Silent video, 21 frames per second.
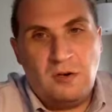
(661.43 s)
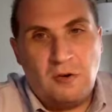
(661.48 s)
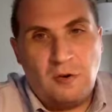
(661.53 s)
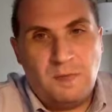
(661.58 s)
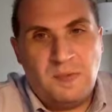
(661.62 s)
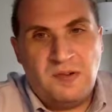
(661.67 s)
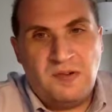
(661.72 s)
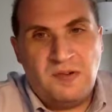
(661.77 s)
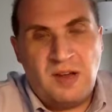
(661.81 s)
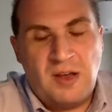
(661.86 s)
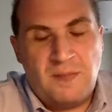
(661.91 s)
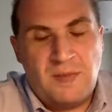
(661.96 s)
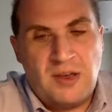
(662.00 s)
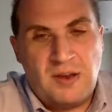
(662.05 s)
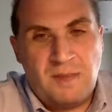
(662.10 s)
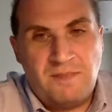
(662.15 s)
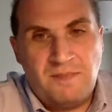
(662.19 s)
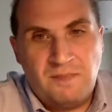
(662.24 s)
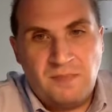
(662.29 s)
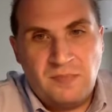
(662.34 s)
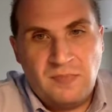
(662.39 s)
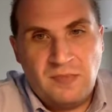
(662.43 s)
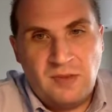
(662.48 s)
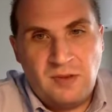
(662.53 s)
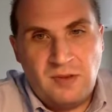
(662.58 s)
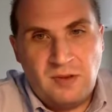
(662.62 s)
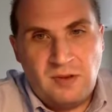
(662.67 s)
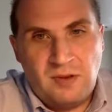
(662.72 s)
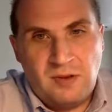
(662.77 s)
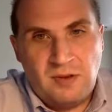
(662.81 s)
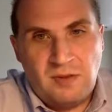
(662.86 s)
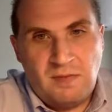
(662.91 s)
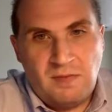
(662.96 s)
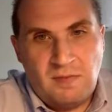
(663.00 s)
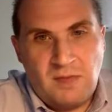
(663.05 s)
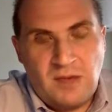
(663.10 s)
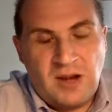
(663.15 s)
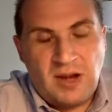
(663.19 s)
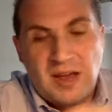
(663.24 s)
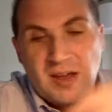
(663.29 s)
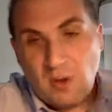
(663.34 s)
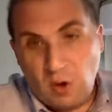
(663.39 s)
assignment, and
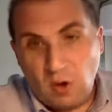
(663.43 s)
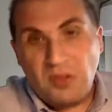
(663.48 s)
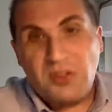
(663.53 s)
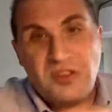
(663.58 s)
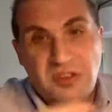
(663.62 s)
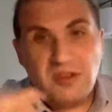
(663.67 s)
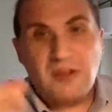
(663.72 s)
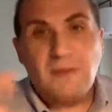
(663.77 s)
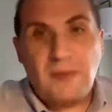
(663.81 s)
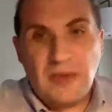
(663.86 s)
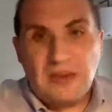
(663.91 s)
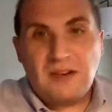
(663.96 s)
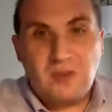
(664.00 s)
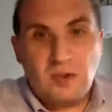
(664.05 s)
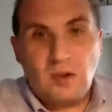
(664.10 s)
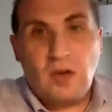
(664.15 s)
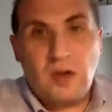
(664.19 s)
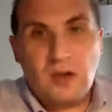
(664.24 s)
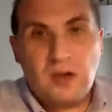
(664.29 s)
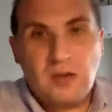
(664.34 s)
I call this the big dog.